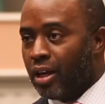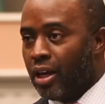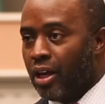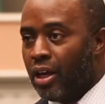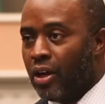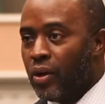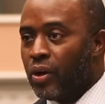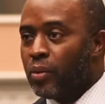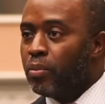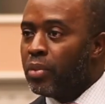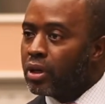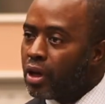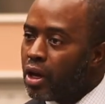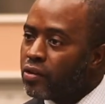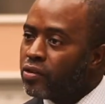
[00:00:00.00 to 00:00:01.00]

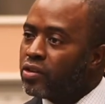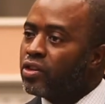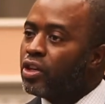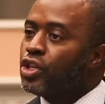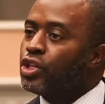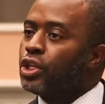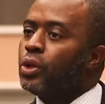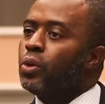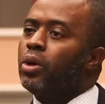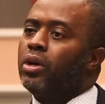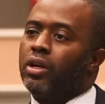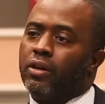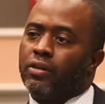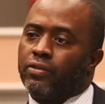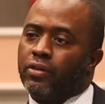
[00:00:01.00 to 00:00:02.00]
Because it's
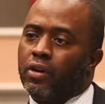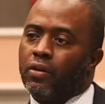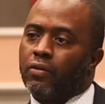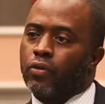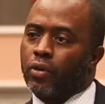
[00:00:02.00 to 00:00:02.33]
intuitive